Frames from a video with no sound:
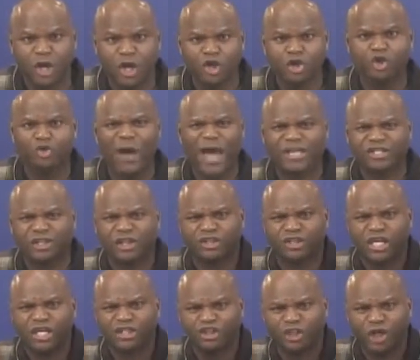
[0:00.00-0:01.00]
You ask your
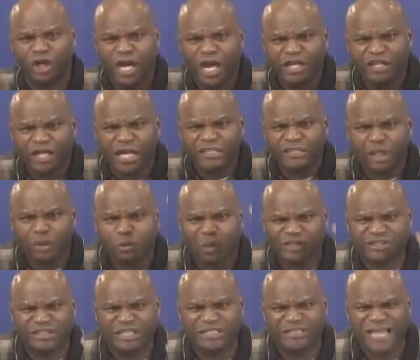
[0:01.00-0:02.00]
teacher,
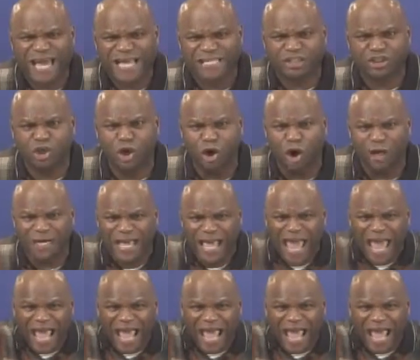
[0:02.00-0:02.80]
what's the test on?